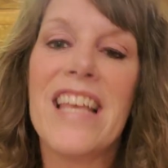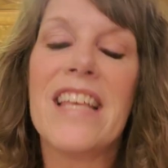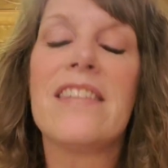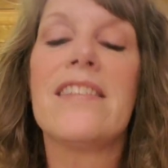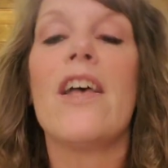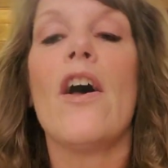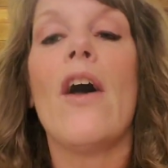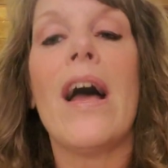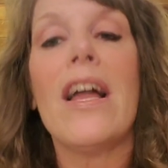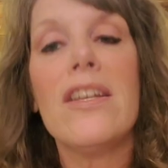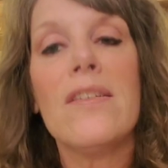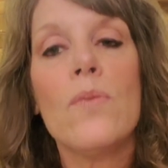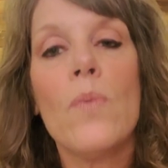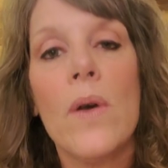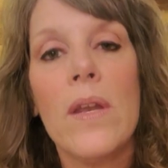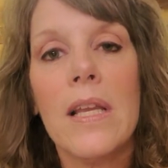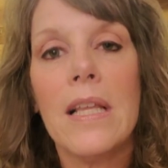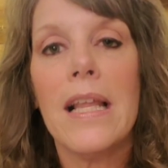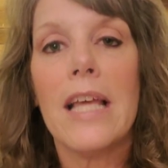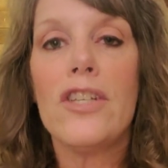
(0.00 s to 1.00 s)
So I just
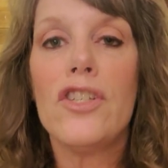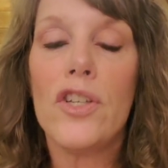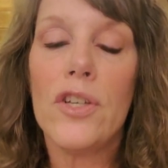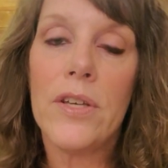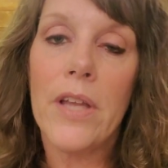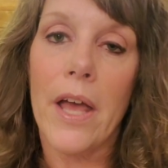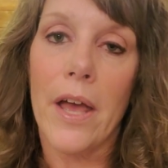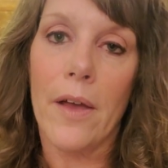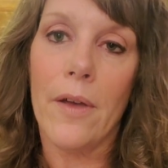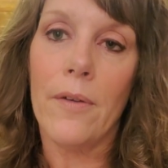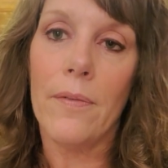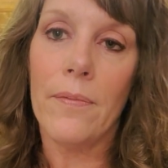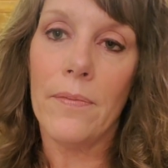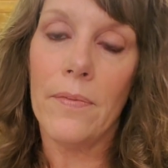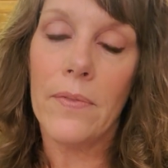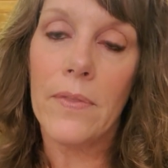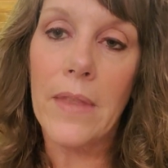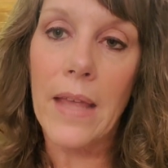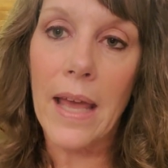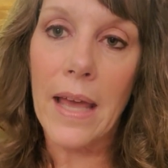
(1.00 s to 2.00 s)
wanted to let you know
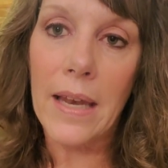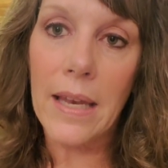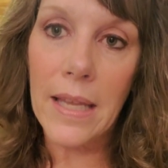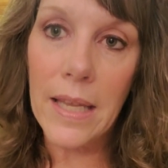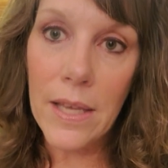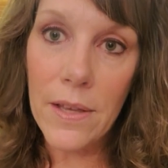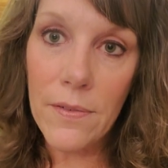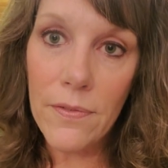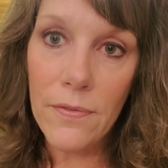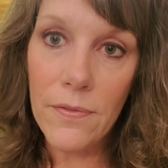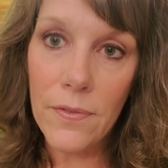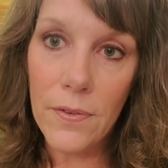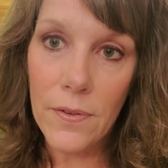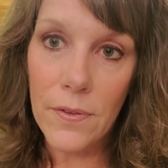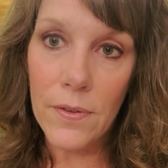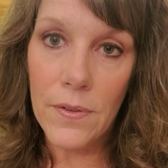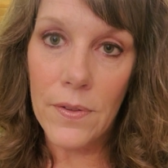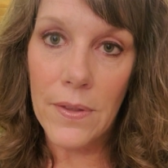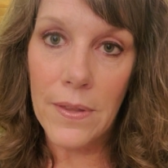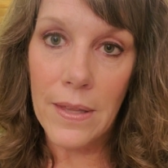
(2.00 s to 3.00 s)
that if
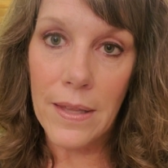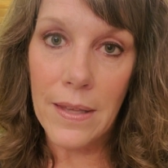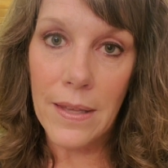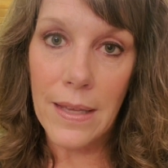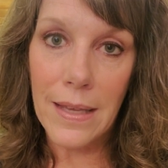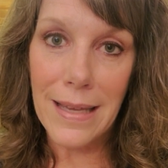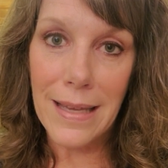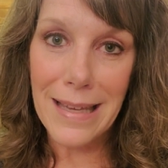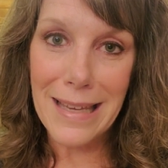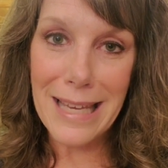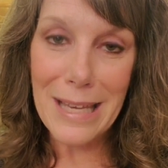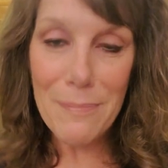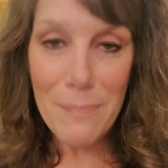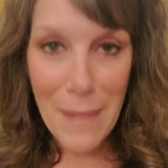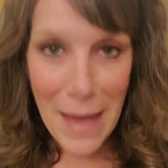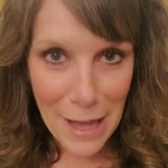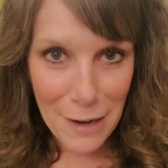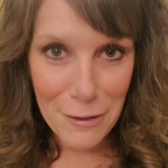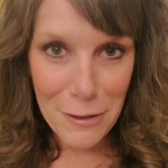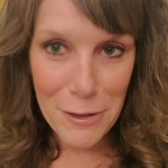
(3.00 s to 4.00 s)
it
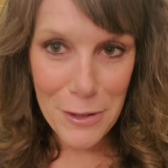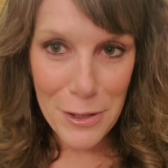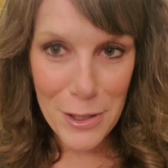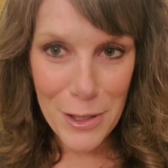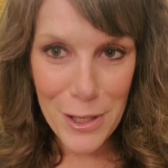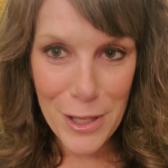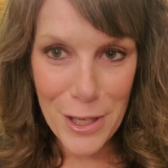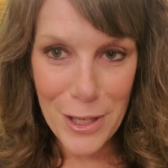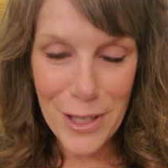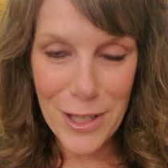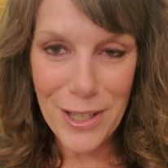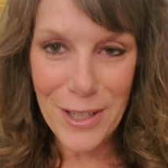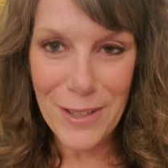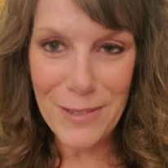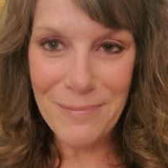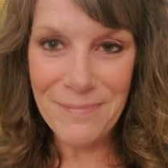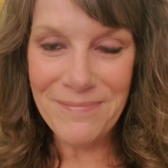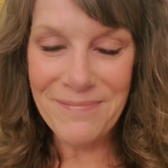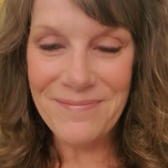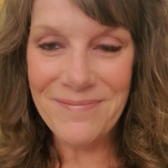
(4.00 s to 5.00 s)
matters to
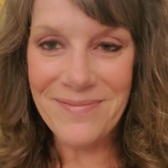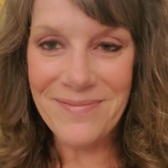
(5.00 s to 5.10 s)
you